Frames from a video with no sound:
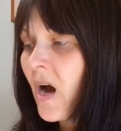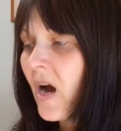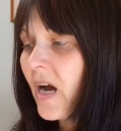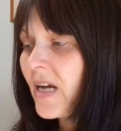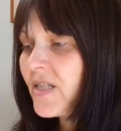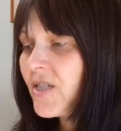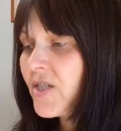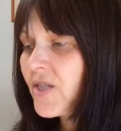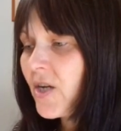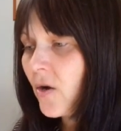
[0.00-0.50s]

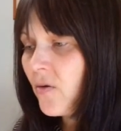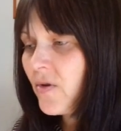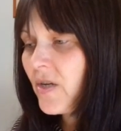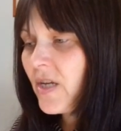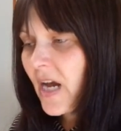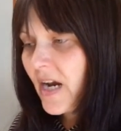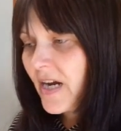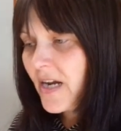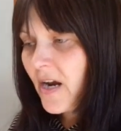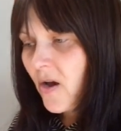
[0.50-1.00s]
I don't
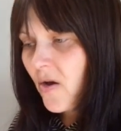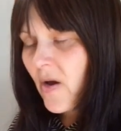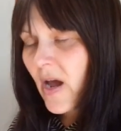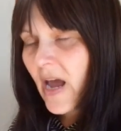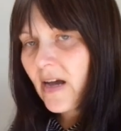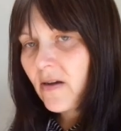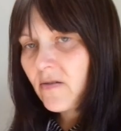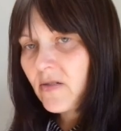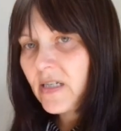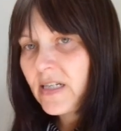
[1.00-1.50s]
yet know
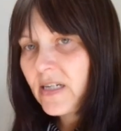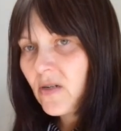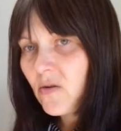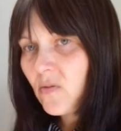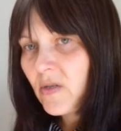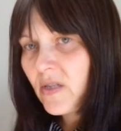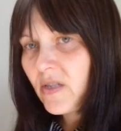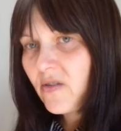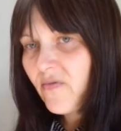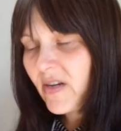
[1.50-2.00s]
how to deal
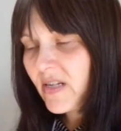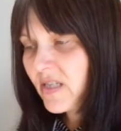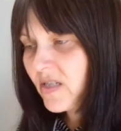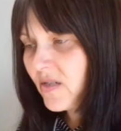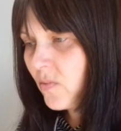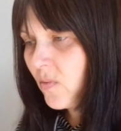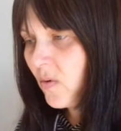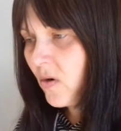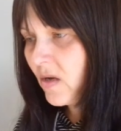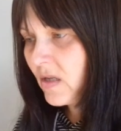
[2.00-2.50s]
with the rest of
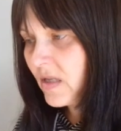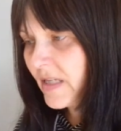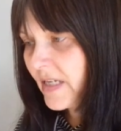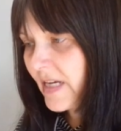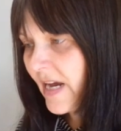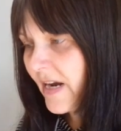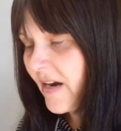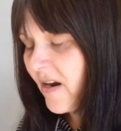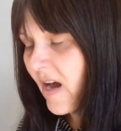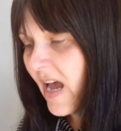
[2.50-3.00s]
the world
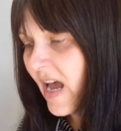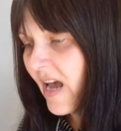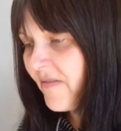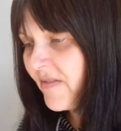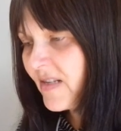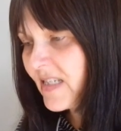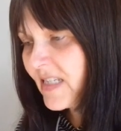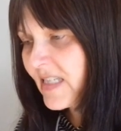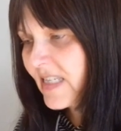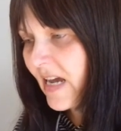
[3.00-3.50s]
yet. I
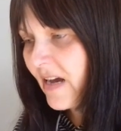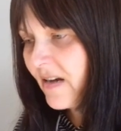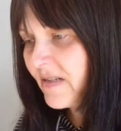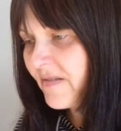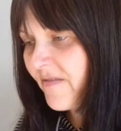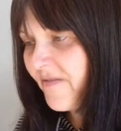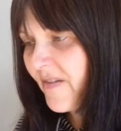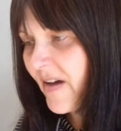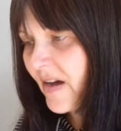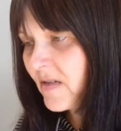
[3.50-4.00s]
haven't
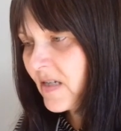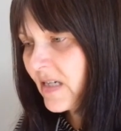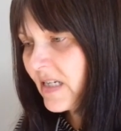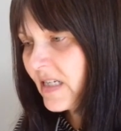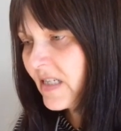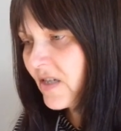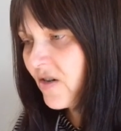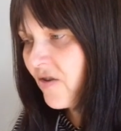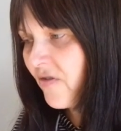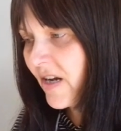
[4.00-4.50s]
found an
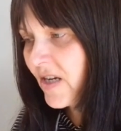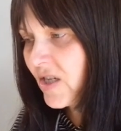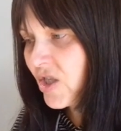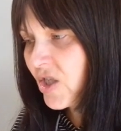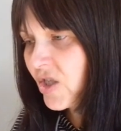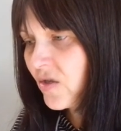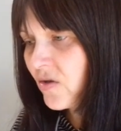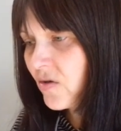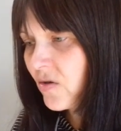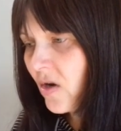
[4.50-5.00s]

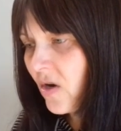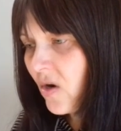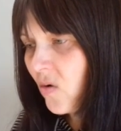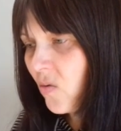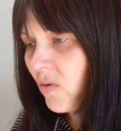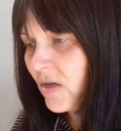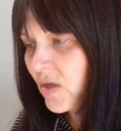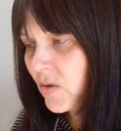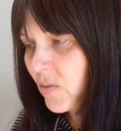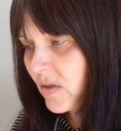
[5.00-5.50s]
integration
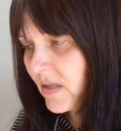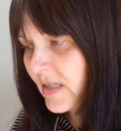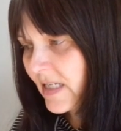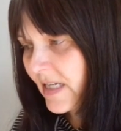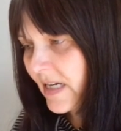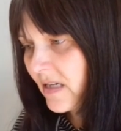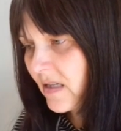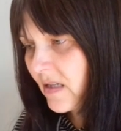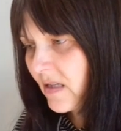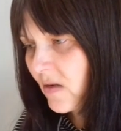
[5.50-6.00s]
which will
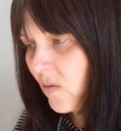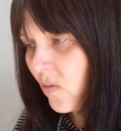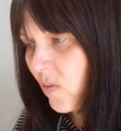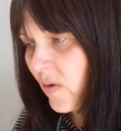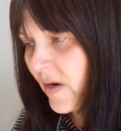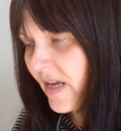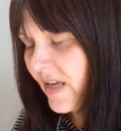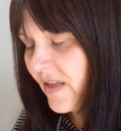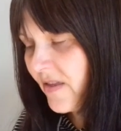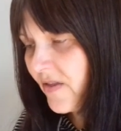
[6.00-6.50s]
deal
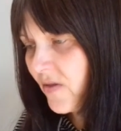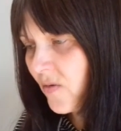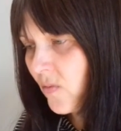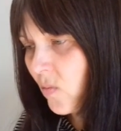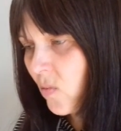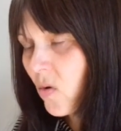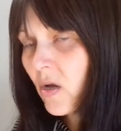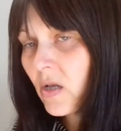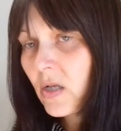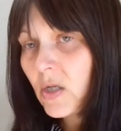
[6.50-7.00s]
with
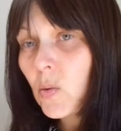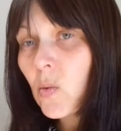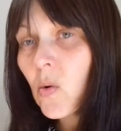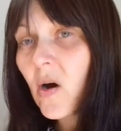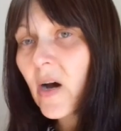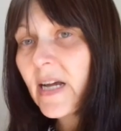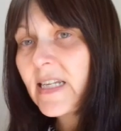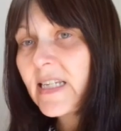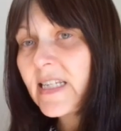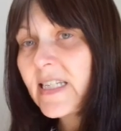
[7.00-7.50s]

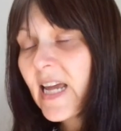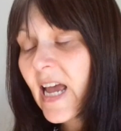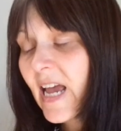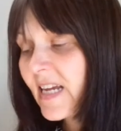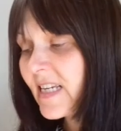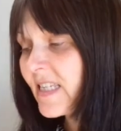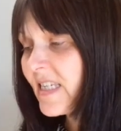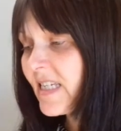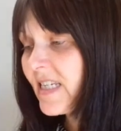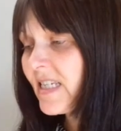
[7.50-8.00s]
worldwide
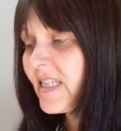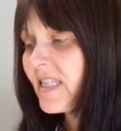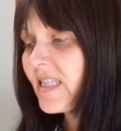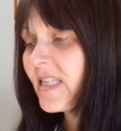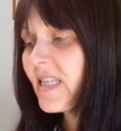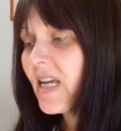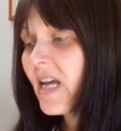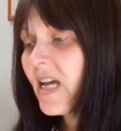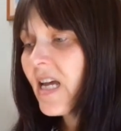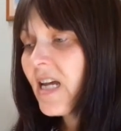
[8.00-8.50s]

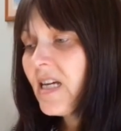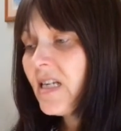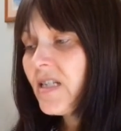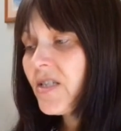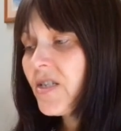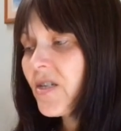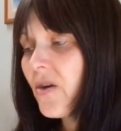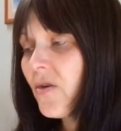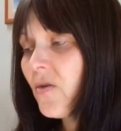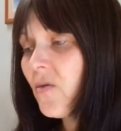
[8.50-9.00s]
taxes.
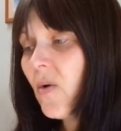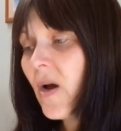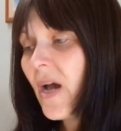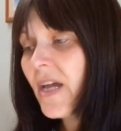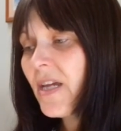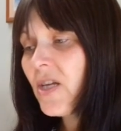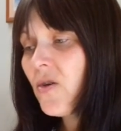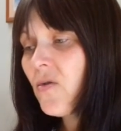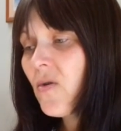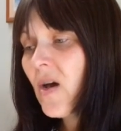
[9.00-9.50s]
So where
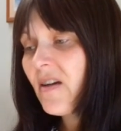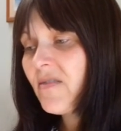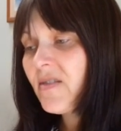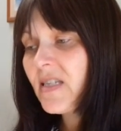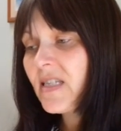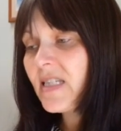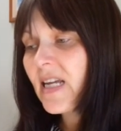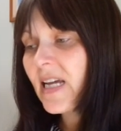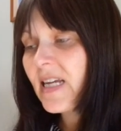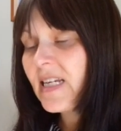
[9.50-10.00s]
you have
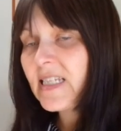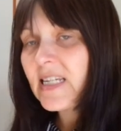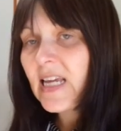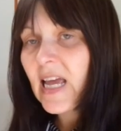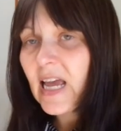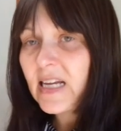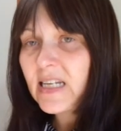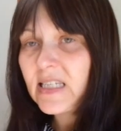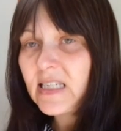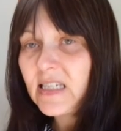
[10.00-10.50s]
state
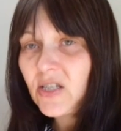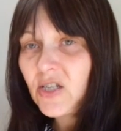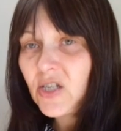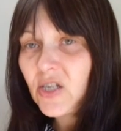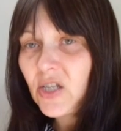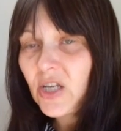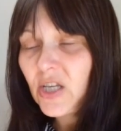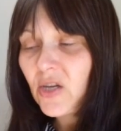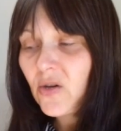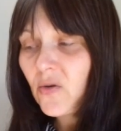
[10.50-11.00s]
taxes
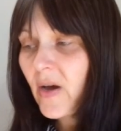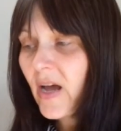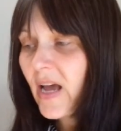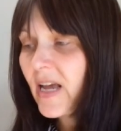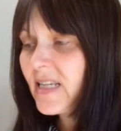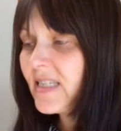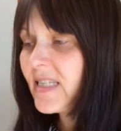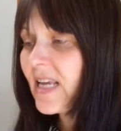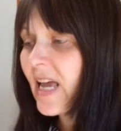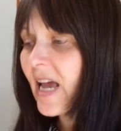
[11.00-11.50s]
to the
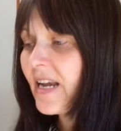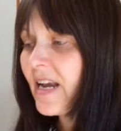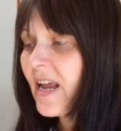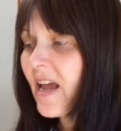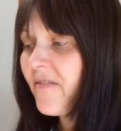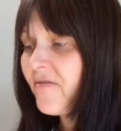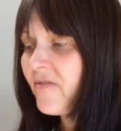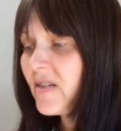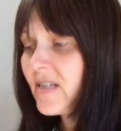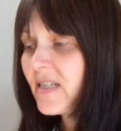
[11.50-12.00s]
US, and
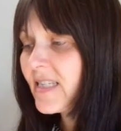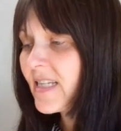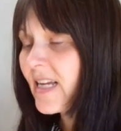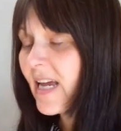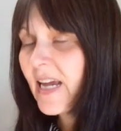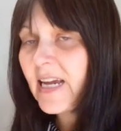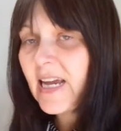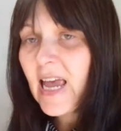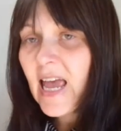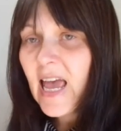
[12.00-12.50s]
every
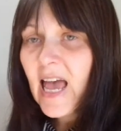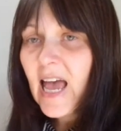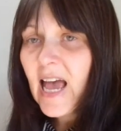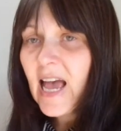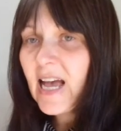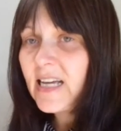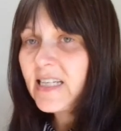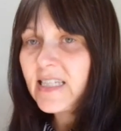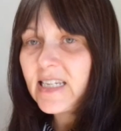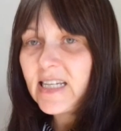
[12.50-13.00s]
state
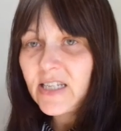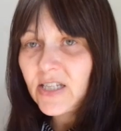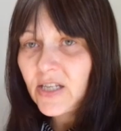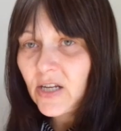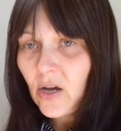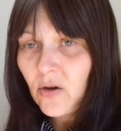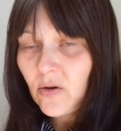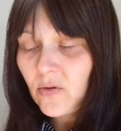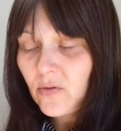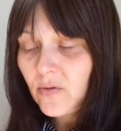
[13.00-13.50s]
has its
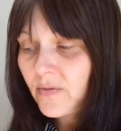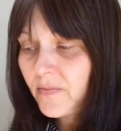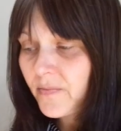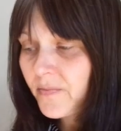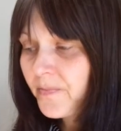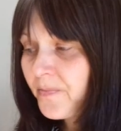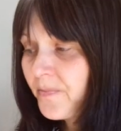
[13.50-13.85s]
own